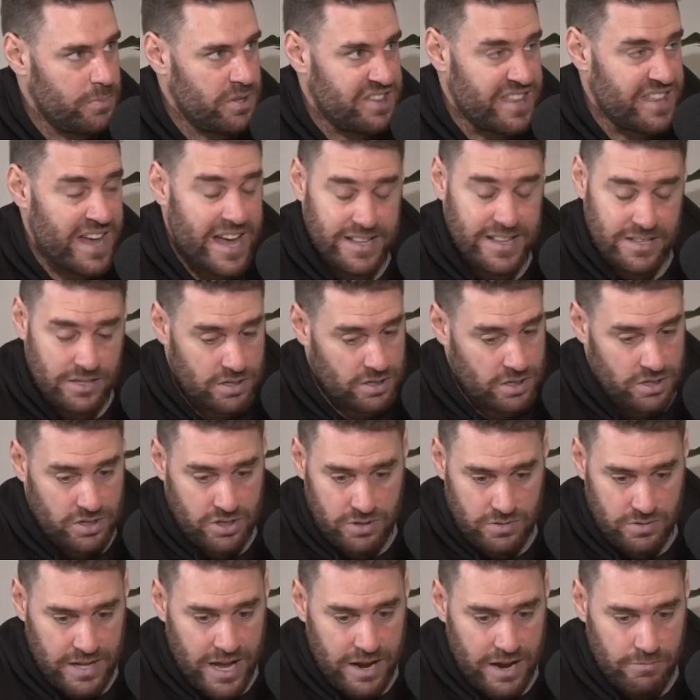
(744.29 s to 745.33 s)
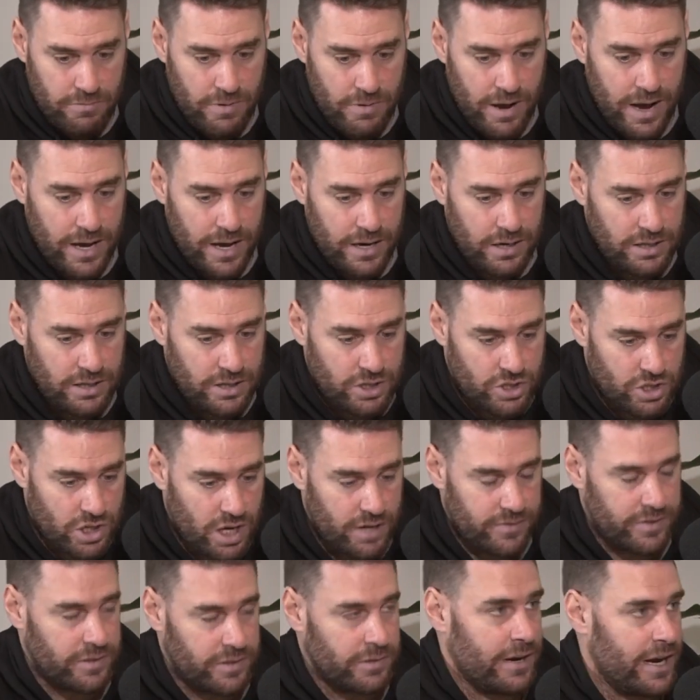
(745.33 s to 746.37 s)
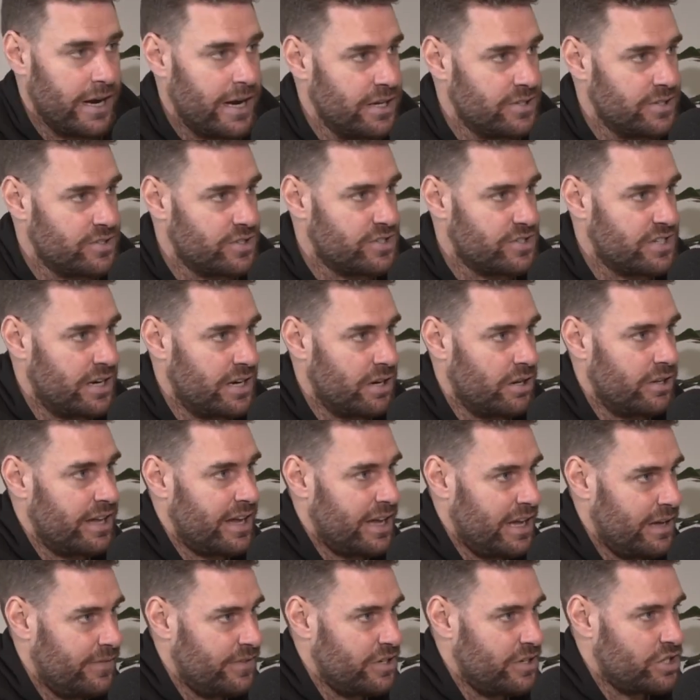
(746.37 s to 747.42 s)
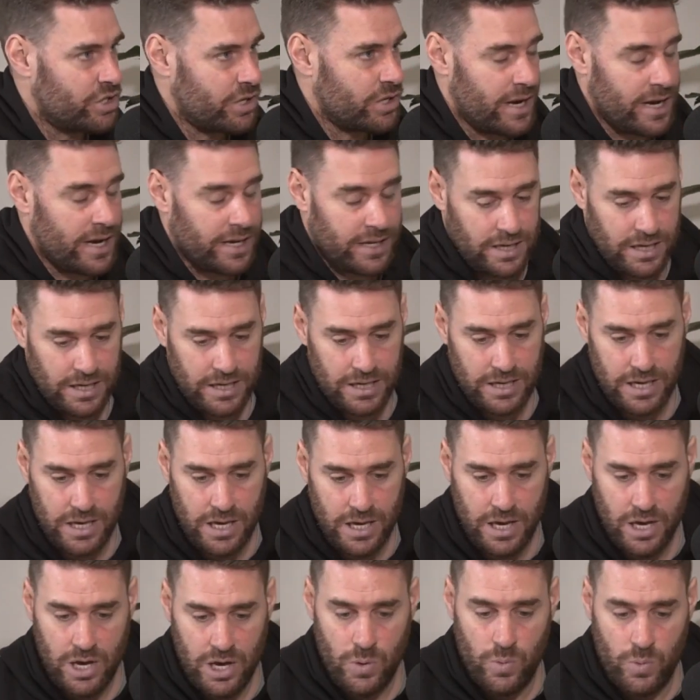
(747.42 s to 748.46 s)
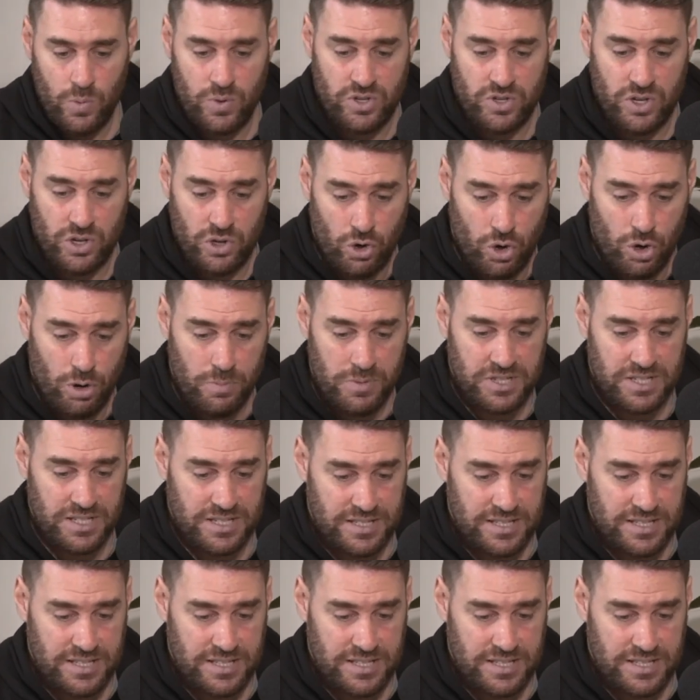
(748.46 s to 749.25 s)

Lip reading: but that run in the driving rain, as you said, on that heavy track, he was enormous.